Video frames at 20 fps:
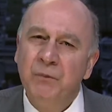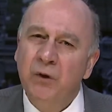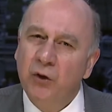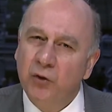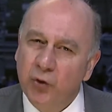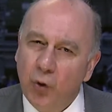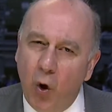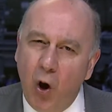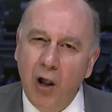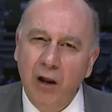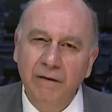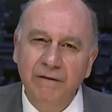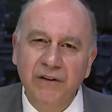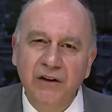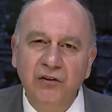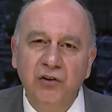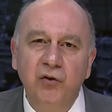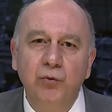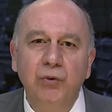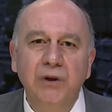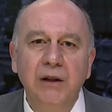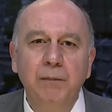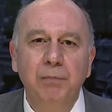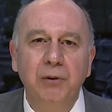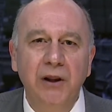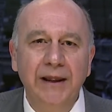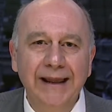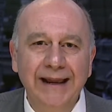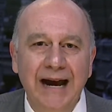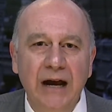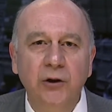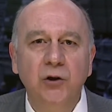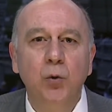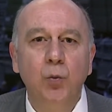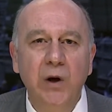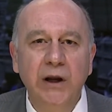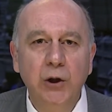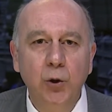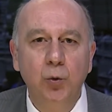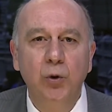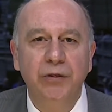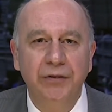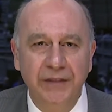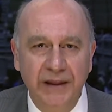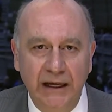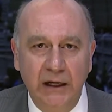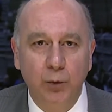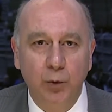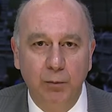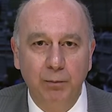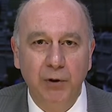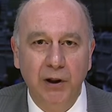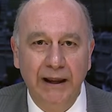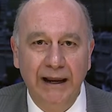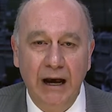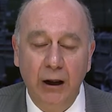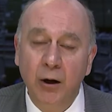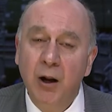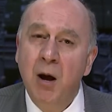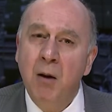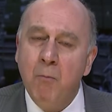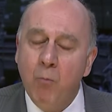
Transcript: So all of this is really playing out the way you would think it would play out,